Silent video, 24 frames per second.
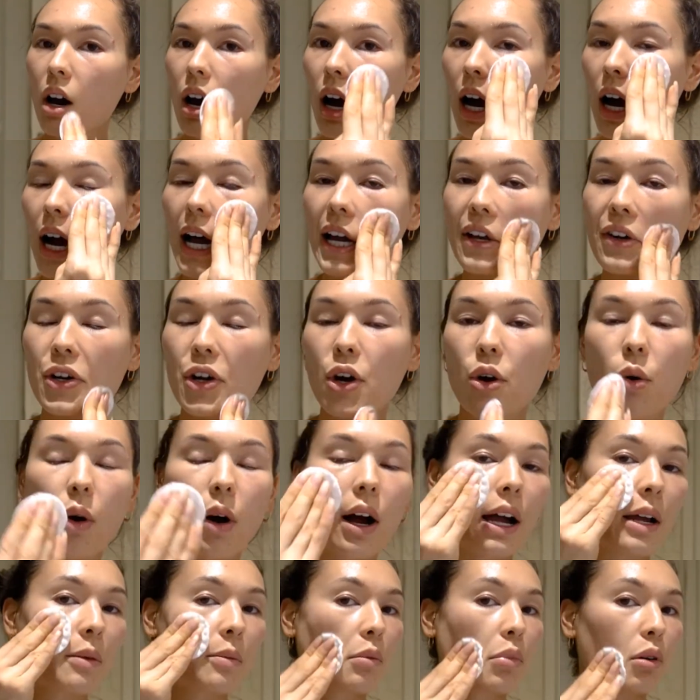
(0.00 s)
I know
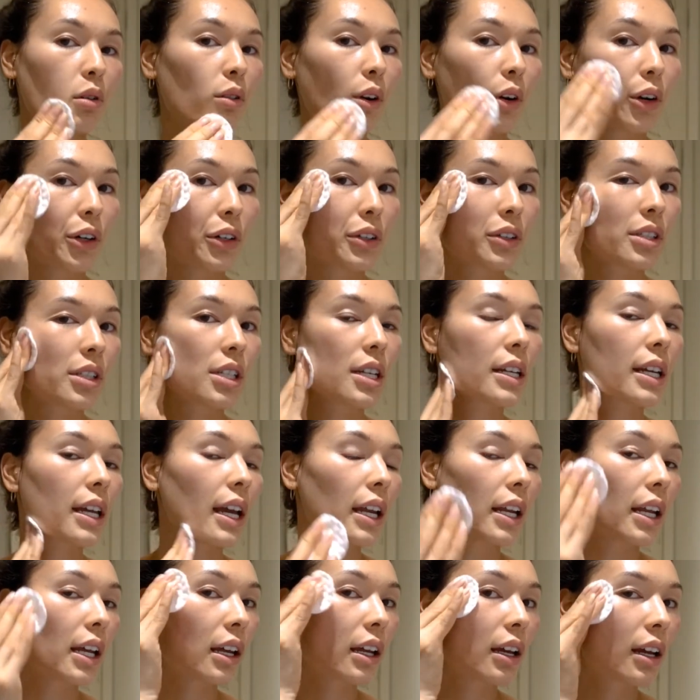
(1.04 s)
I'm prone to
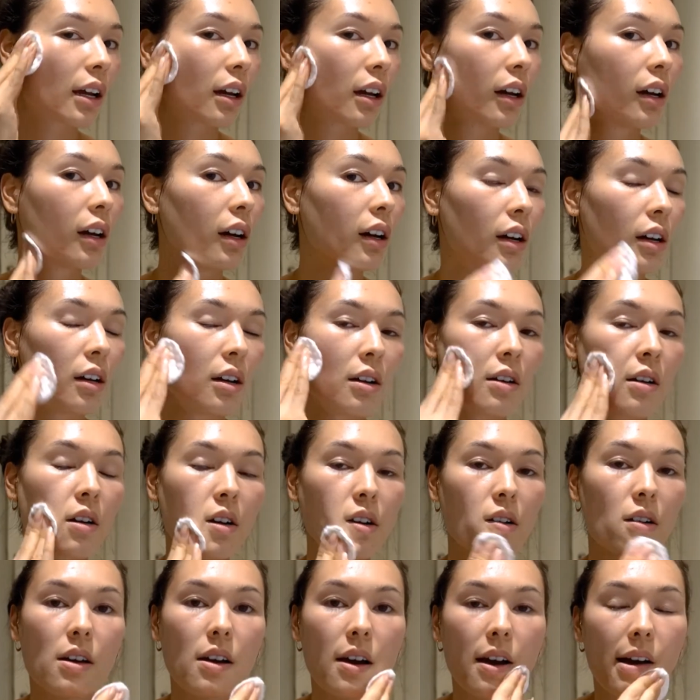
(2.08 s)
getting
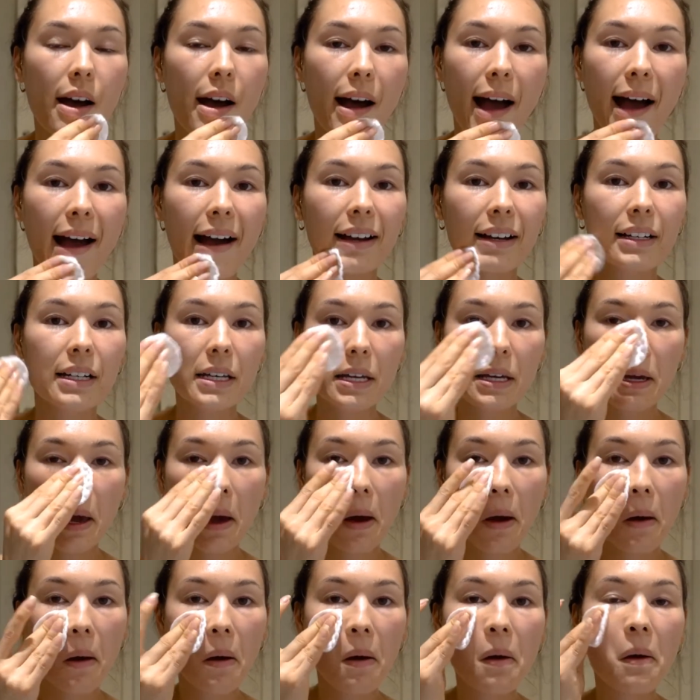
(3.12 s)
acne,
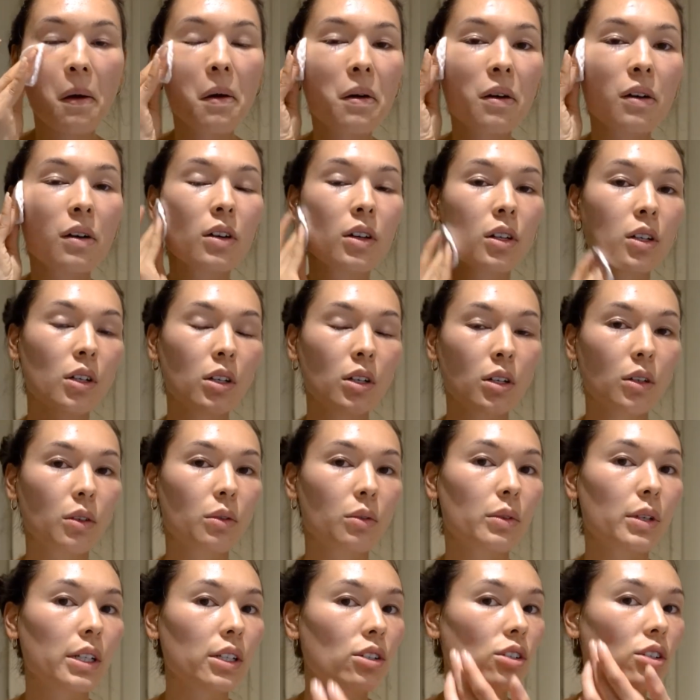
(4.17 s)

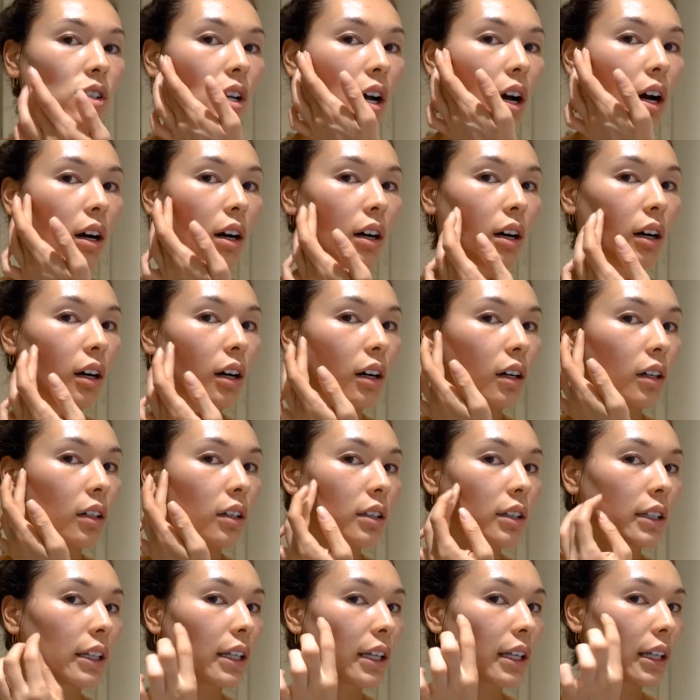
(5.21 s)
which are
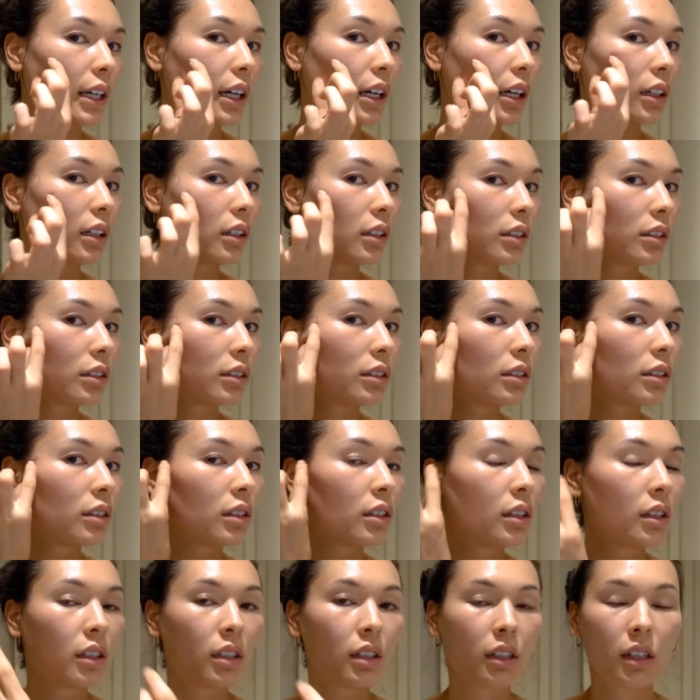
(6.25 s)
here
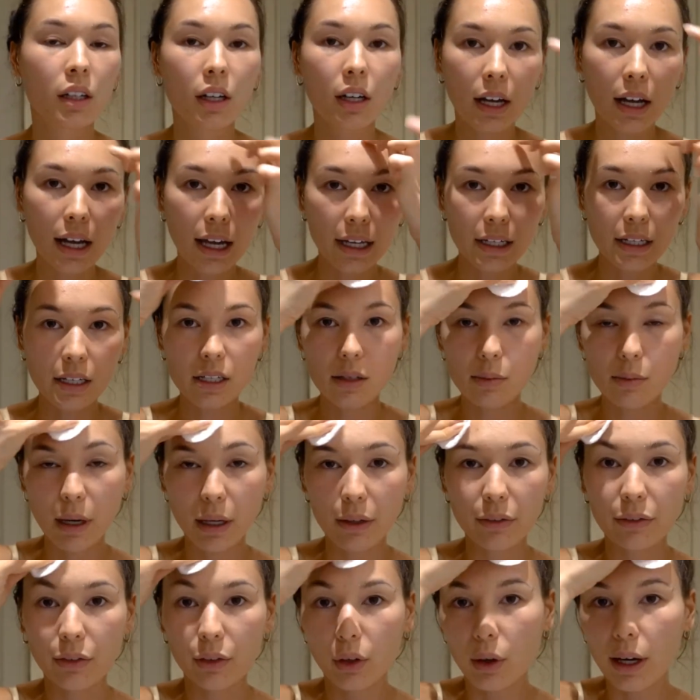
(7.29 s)
and my
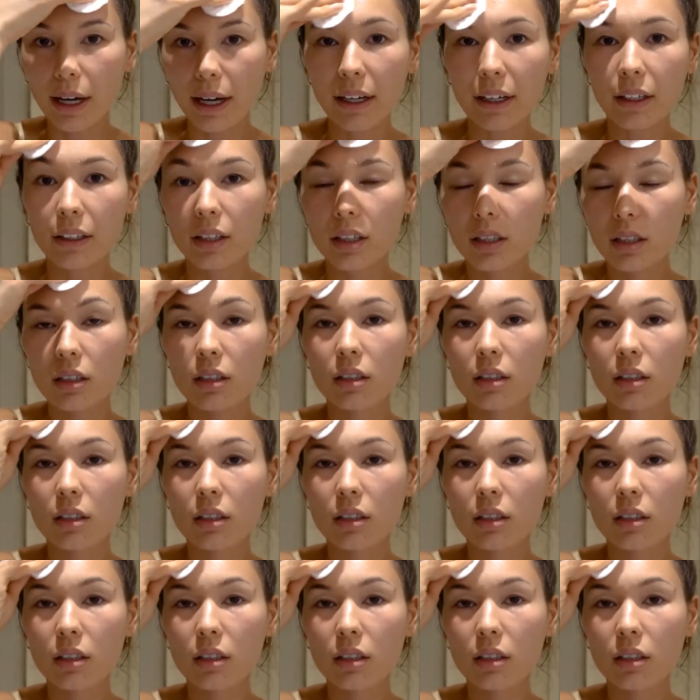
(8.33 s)
forehead.